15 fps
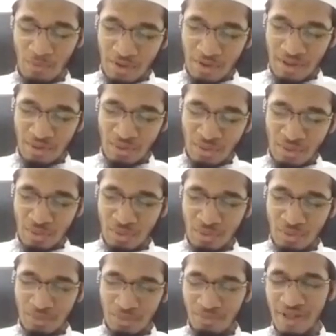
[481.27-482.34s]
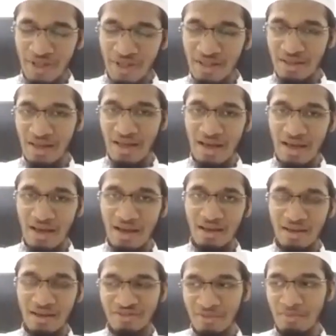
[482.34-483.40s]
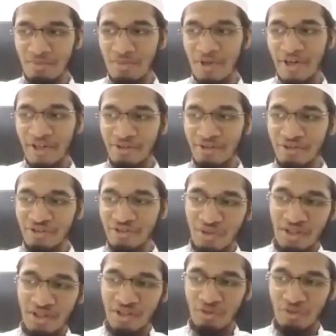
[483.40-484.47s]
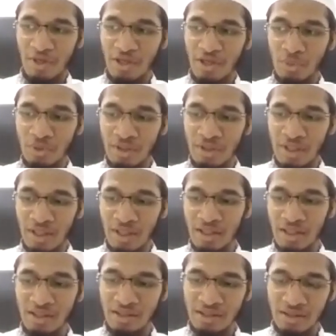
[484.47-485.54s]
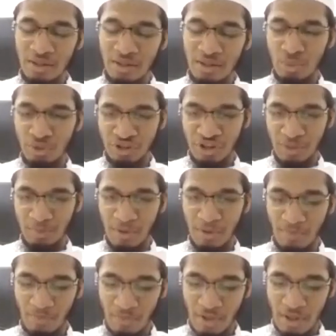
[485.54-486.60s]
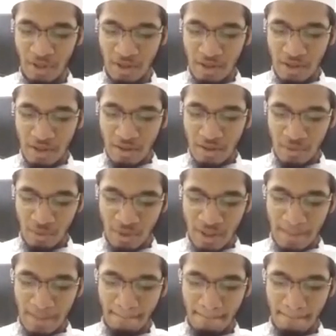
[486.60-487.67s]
you know, bring some partners to Allah subhanahu wa ta'ala in the worship. Okay.